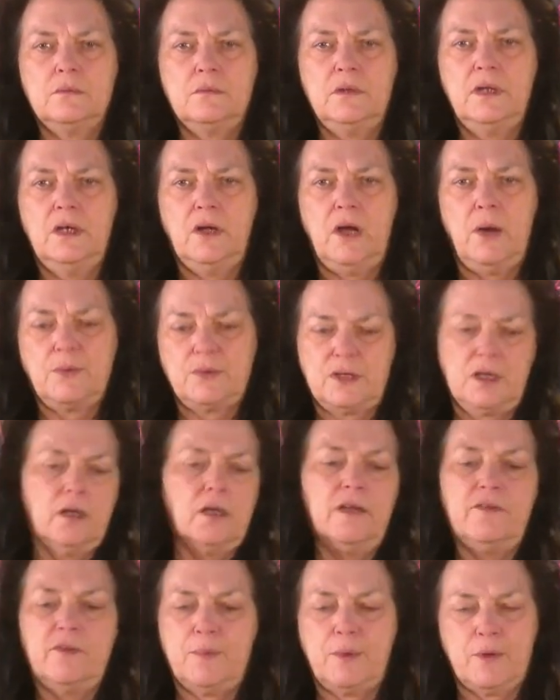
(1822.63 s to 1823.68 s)
you know, I was going to
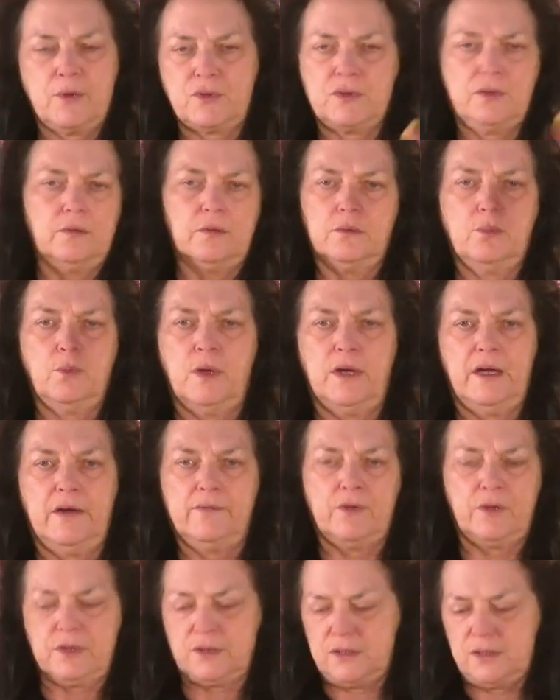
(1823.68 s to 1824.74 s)
leave the person or
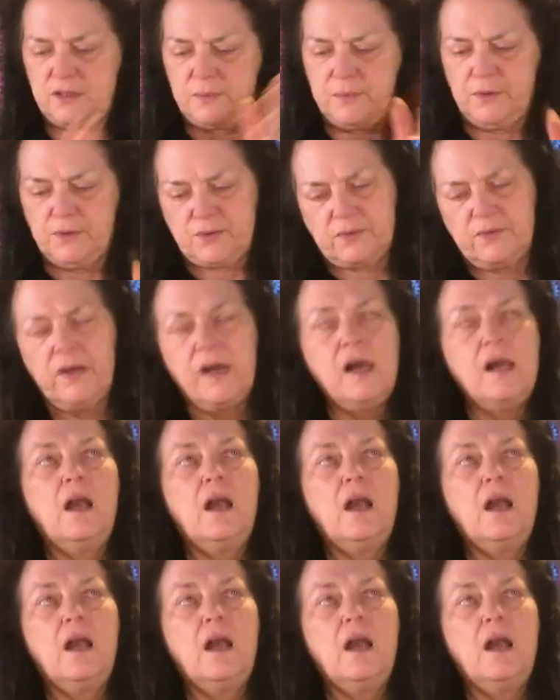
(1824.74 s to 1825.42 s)
whatever because he's abusive.